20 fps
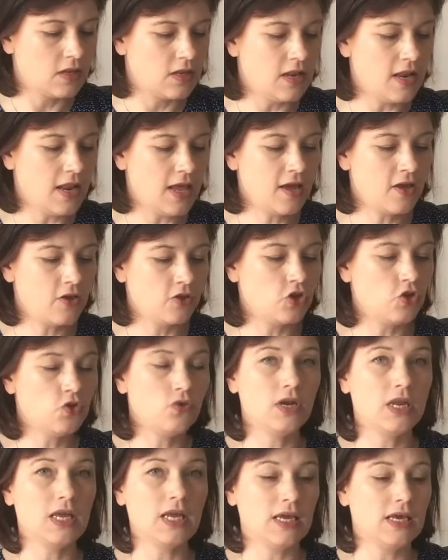Now you
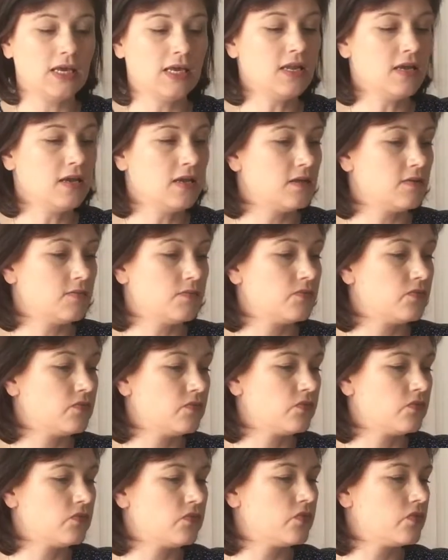need
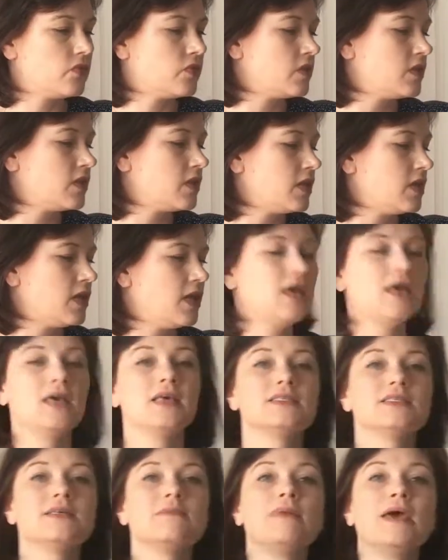
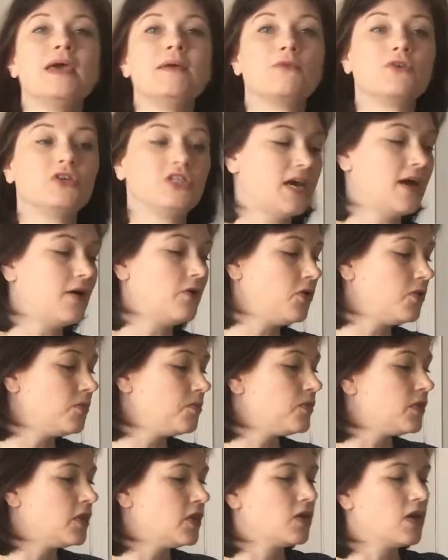some paper towel.
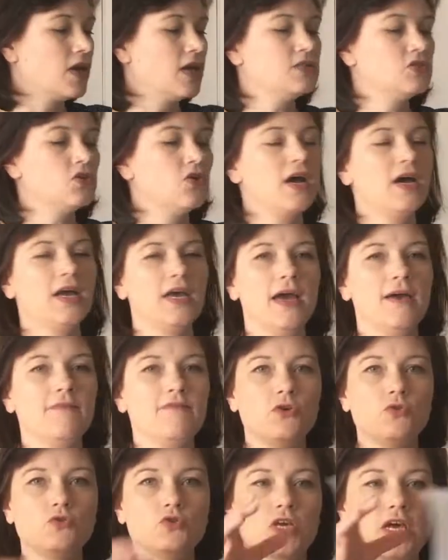Okay, so I have
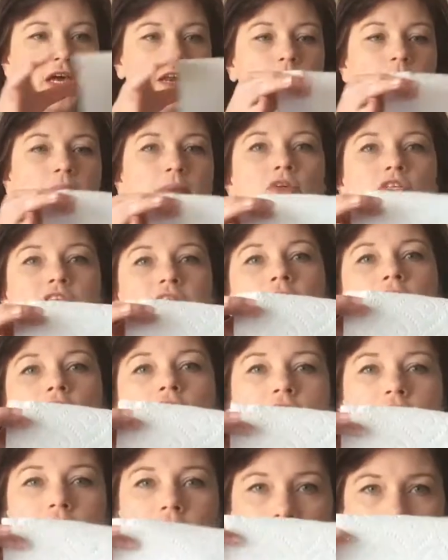those kind of paper
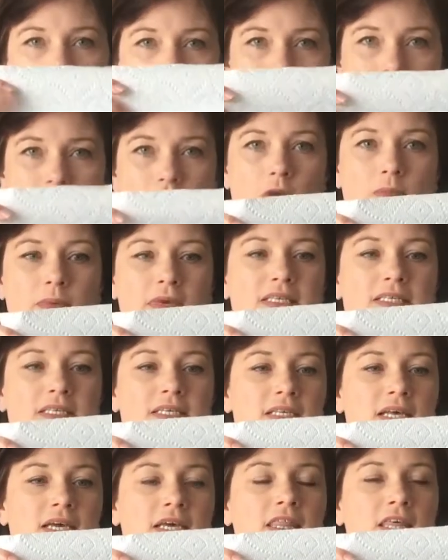towels that come in little
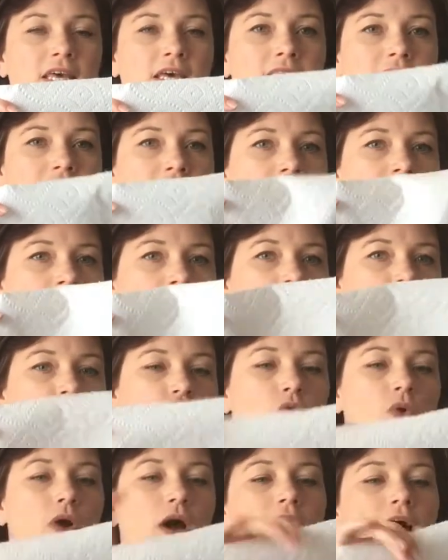pieces like this.
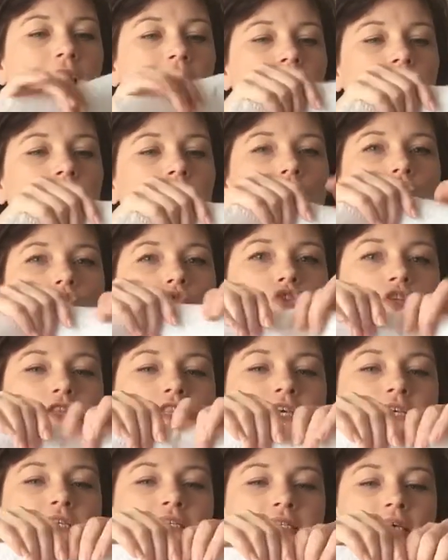So I use
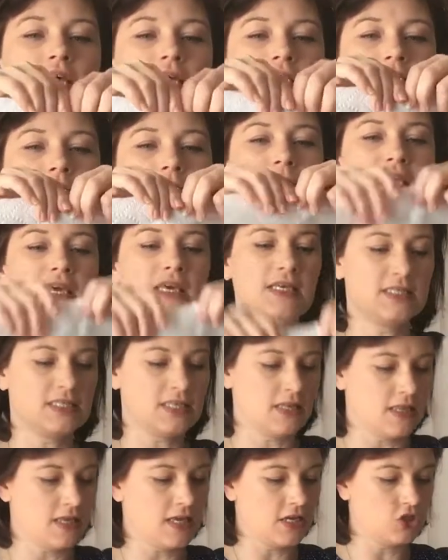this size piece
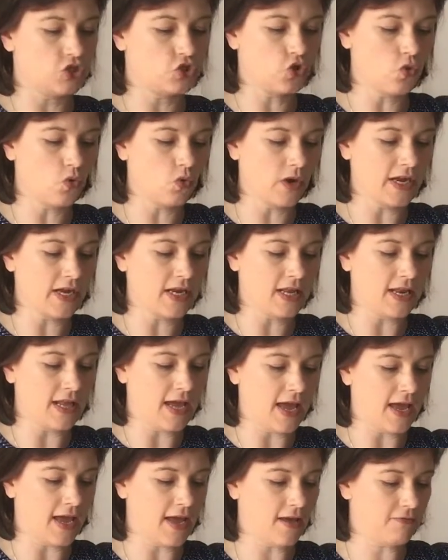and then tore it in
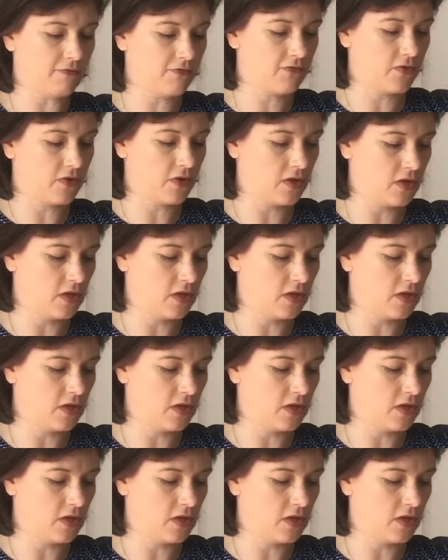half.